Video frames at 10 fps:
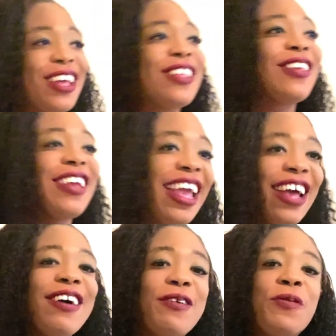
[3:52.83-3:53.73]
So
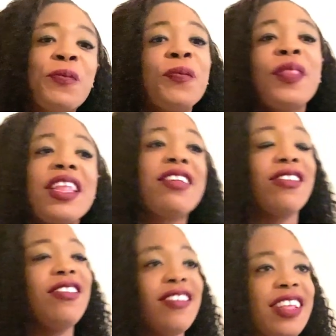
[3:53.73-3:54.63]
yeah. So
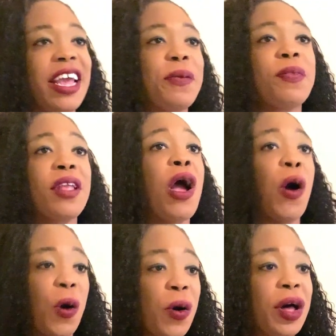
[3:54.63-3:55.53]
she's like,
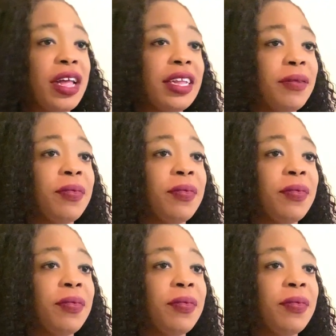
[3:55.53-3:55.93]
oh,